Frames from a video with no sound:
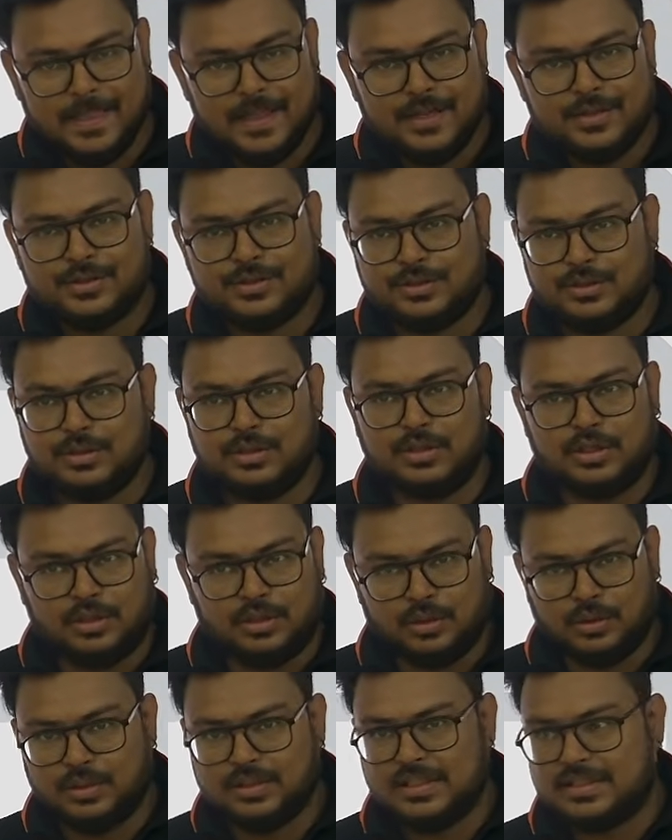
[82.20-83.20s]
So
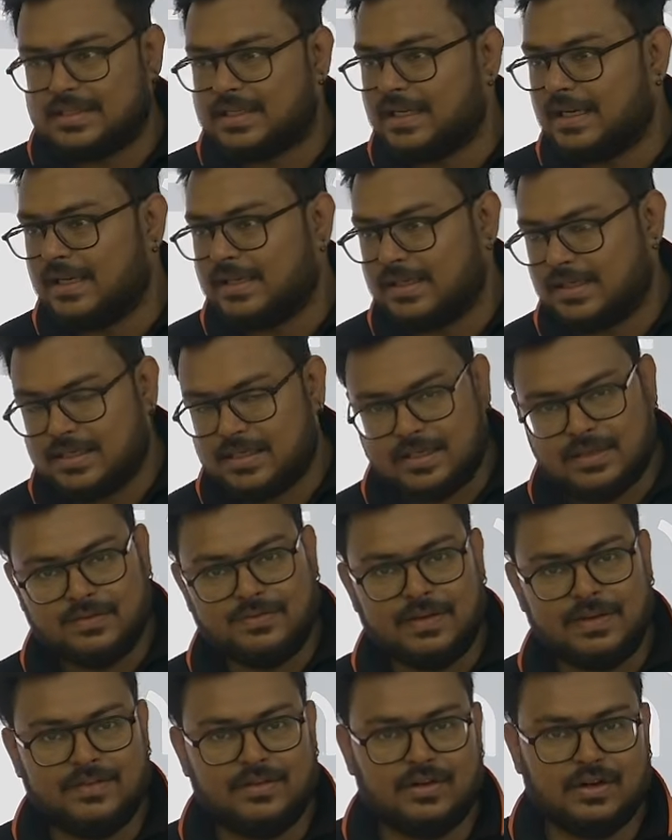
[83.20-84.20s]
growth is characteristic of
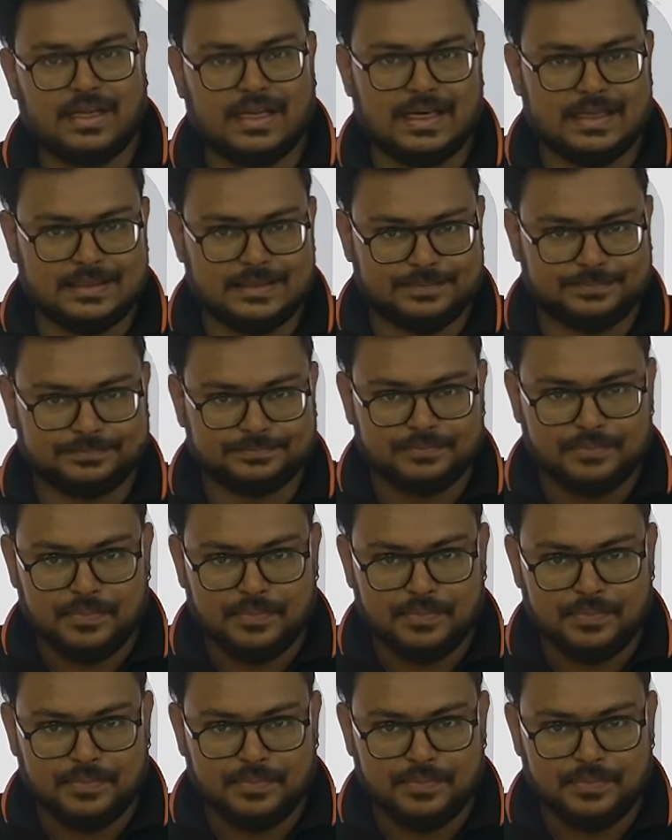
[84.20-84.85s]
living organism.